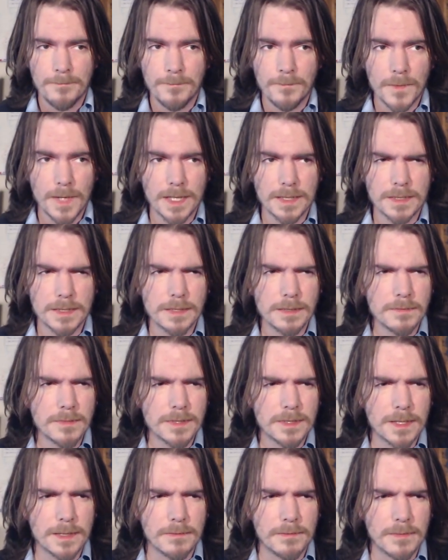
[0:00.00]
It
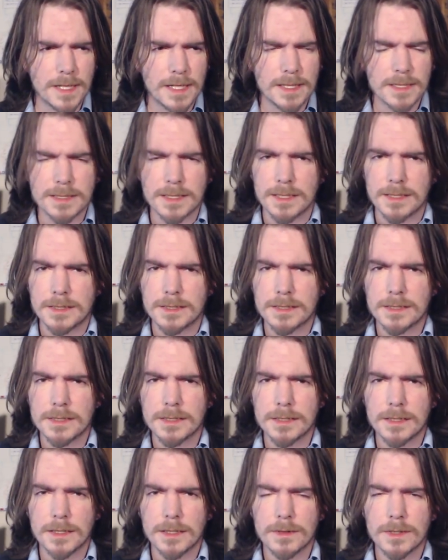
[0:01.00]
seemed, in many senses,
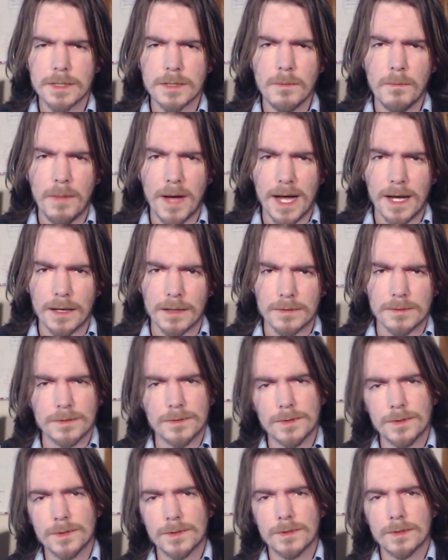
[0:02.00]
to know no
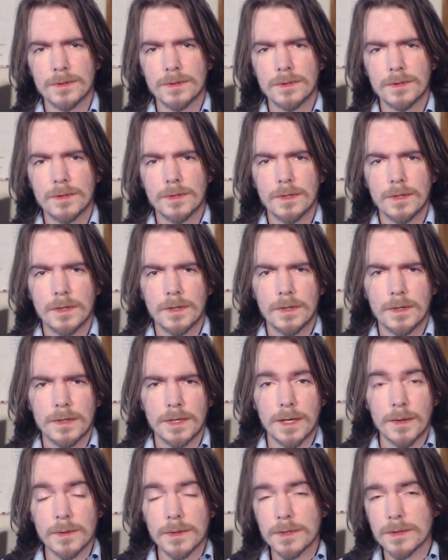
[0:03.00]
bounds.
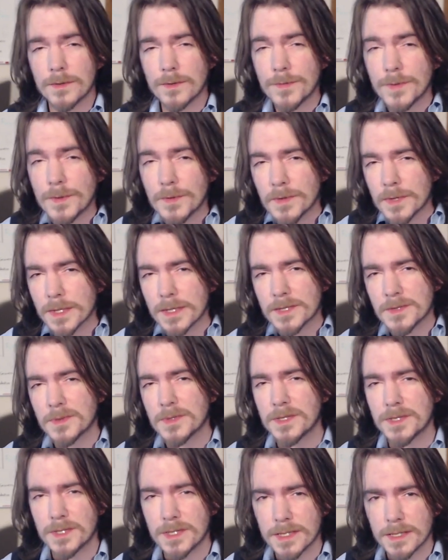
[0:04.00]
Now, one of the few things
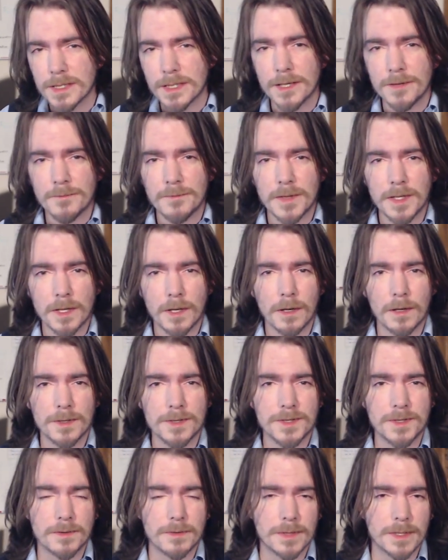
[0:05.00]
which did give me
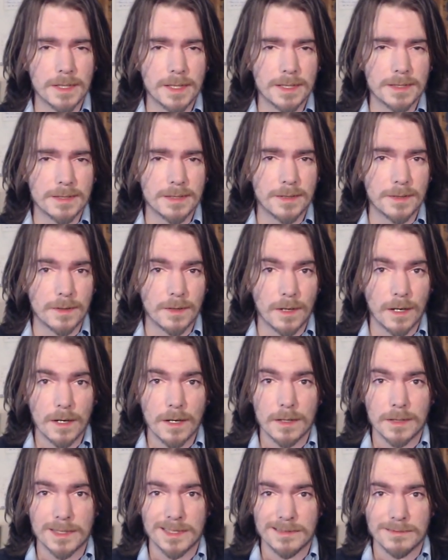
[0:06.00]
cause to realize that there
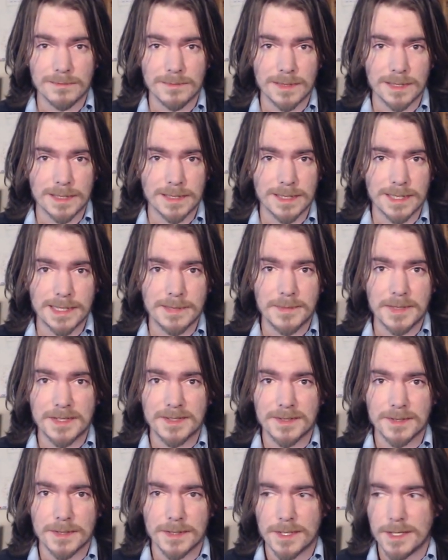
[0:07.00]
are
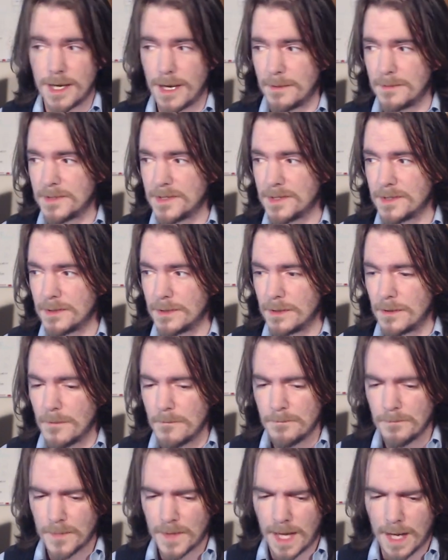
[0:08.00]
limits and depths to
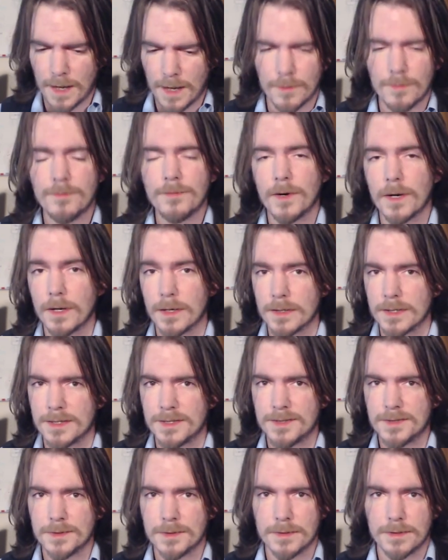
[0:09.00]
how far
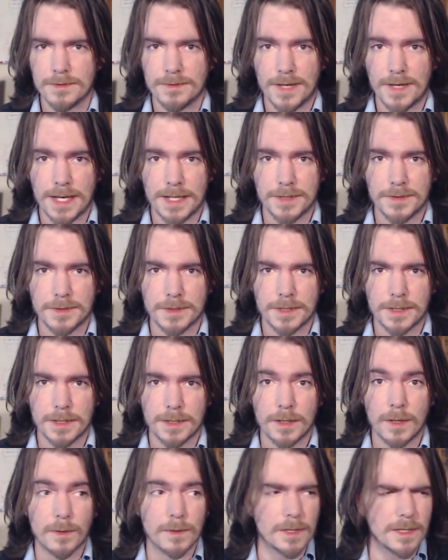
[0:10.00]
this sort of hatred
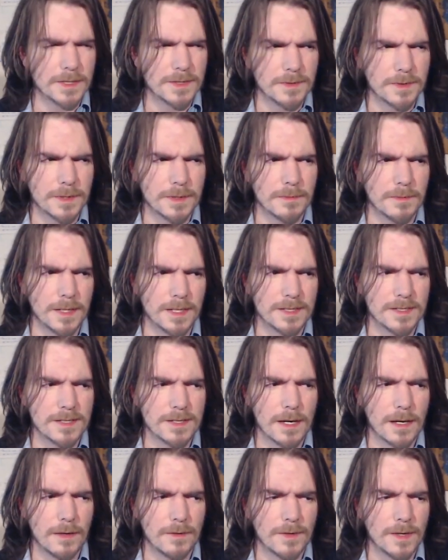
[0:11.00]
can go, at least within
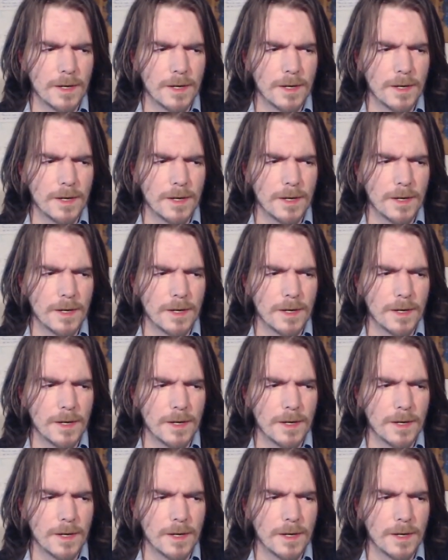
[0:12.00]
myself,